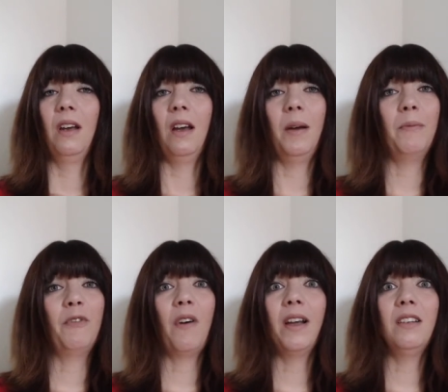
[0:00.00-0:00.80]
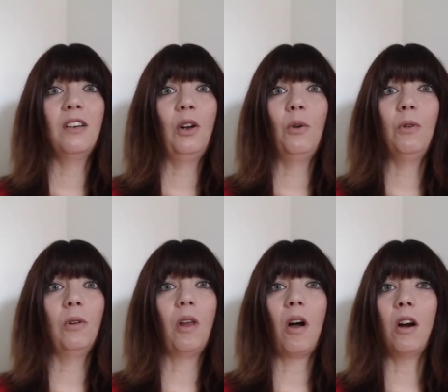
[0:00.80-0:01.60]
Um, find a
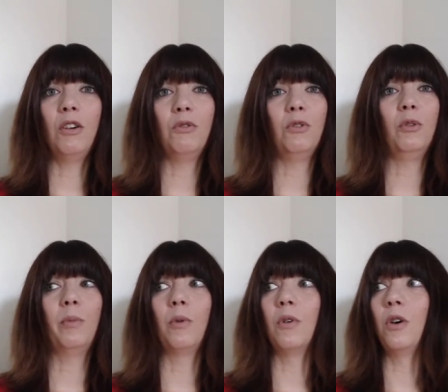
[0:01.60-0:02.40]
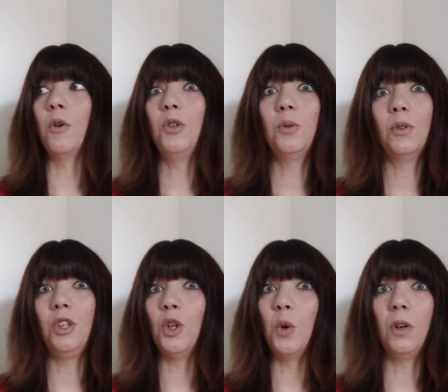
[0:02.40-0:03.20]
local art group or go to a
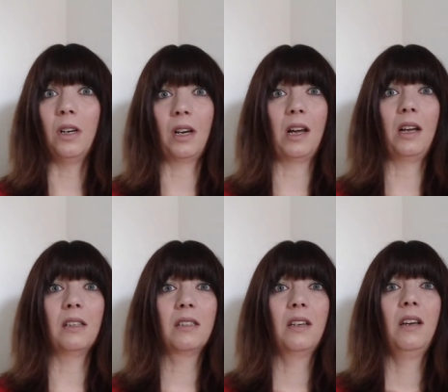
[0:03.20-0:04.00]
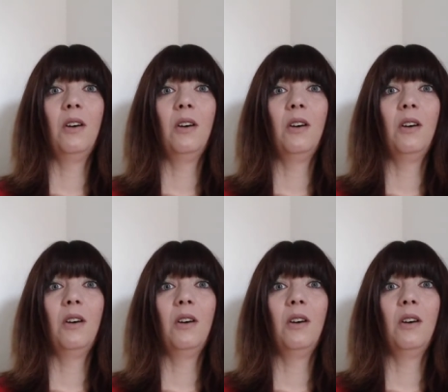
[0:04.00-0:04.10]
yoga class